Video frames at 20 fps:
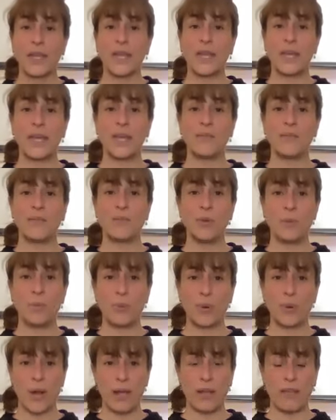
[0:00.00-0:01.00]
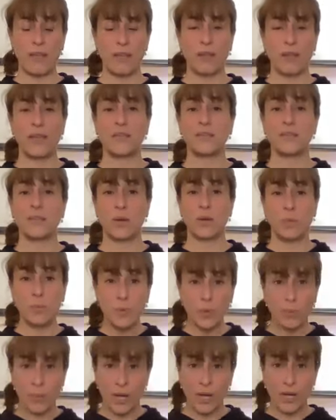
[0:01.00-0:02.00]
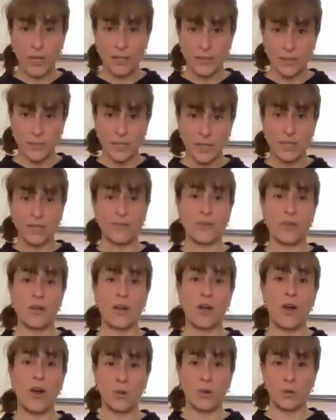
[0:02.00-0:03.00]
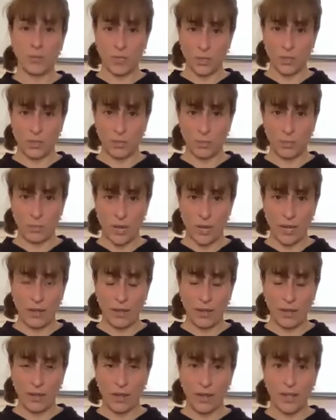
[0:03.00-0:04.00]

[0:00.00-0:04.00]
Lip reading: If your breath is compromised, if you're holding your breath,